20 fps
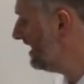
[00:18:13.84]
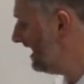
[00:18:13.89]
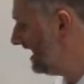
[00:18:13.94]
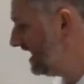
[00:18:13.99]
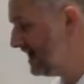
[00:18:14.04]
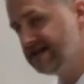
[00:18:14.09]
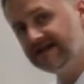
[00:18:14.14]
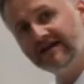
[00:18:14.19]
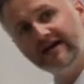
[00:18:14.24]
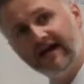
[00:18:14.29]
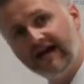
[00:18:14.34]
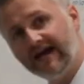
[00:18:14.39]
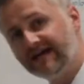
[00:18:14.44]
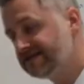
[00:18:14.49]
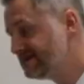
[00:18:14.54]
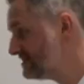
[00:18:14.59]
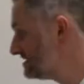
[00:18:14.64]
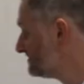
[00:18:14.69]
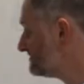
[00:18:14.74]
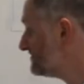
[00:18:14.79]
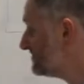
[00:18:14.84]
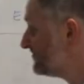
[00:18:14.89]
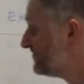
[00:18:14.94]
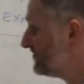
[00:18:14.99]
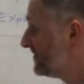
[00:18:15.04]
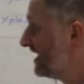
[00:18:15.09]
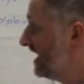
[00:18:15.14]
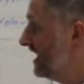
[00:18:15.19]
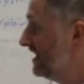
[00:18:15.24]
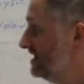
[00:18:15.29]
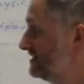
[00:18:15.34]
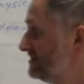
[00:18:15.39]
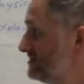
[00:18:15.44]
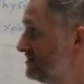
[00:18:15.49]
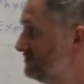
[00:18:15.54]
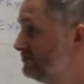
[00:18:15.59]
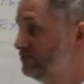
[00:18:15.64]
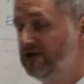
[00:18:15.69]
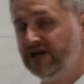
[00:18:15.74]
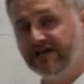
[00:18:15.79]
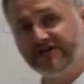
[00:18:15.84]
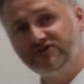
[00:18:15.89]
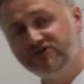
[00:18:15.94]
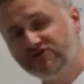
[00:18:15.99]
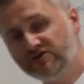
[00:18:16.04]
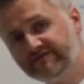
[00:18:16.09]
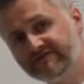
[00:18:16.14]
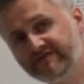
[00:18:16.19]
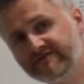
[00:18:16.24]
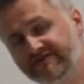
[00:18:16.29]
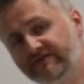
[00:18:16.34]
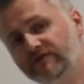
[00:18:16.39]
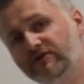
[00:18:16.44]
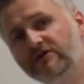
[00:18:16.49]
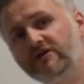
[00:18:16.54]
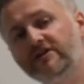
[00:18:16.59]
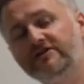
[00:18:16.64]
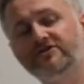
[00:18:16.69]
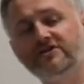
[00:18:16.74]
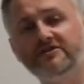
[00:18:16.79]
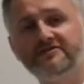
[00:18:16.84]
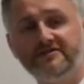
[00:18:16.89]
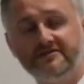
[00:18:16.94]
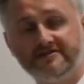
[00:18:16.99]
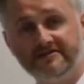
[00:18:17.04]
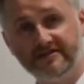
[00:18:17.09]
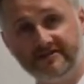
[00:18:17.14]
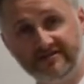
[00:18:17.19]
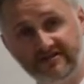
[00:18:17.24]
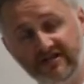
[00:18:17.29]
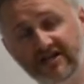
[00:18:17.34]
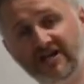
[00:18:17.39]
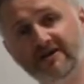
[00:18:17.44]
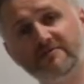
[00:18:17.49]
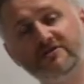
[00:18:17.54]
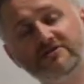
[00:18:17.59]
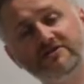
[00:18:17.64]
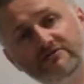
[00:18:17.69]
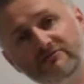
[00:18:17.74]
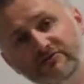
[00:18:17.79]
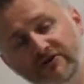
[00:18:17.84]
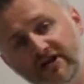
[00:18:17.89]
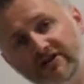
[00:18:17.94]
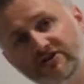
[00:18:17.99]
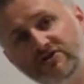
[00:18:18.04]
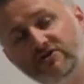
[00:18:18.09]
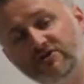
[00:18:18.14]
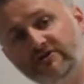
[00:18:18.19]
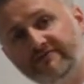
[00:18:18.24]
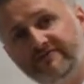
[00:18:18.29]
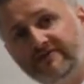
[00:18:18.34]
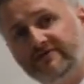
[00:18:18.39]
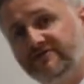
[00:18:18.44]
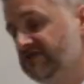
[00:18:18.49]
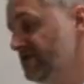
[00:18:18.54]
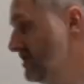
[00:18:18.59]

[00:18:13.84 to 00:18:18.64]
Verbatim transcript: NS. And it's the ratio of the voltages is the same as the ratio of the